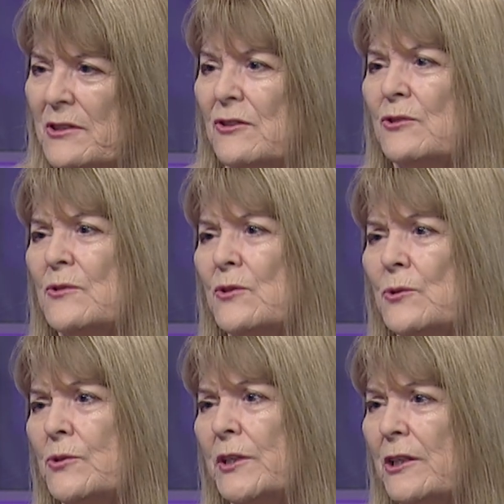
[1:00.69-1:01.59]
New
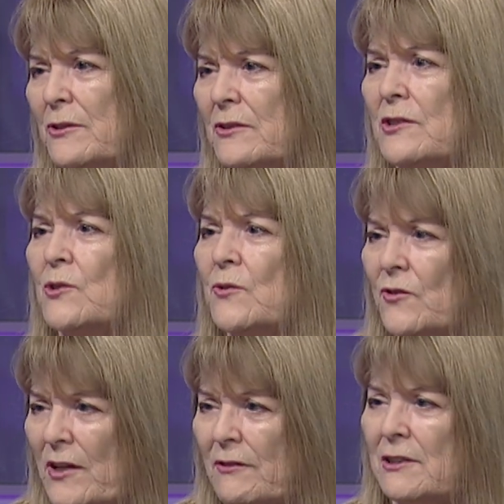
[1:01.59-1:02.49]
school year,
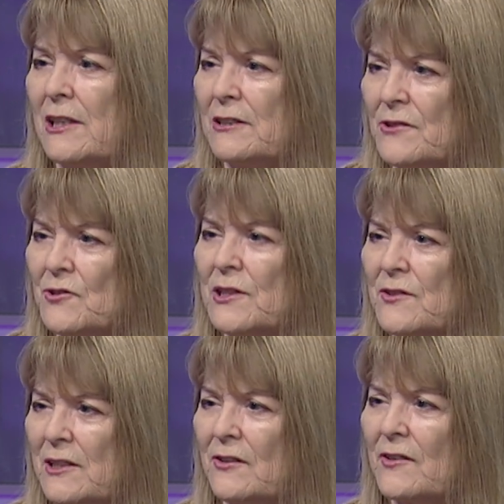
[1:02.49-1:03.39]
students have a lot of
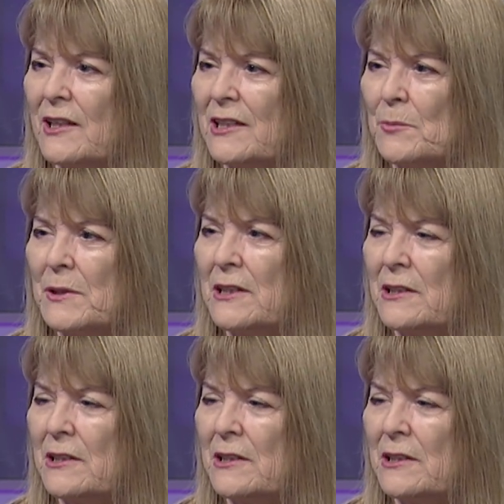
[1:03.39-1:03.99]
stress and anxiety, but